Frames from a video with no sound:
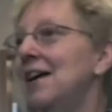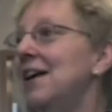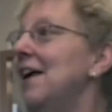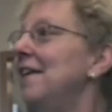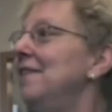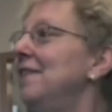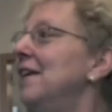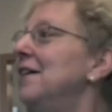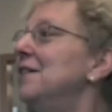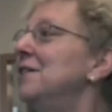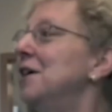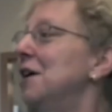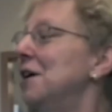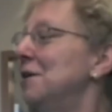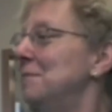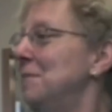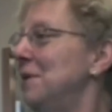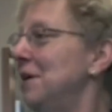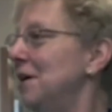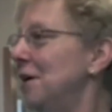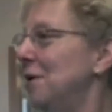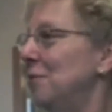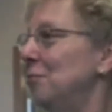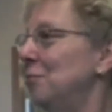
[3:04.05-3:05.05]
And then
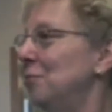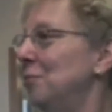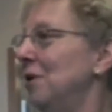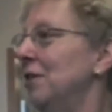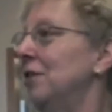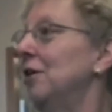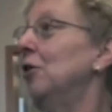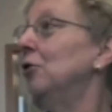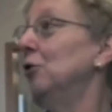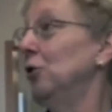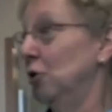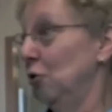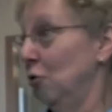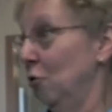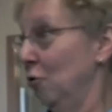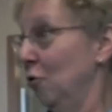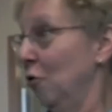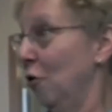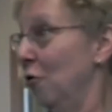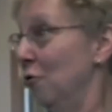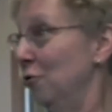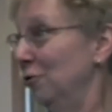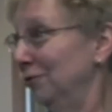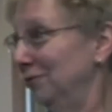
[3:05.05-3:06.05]
coming up with a
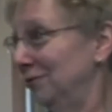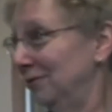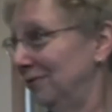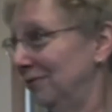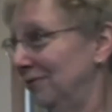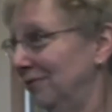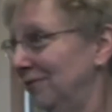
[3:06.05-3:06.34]
logo,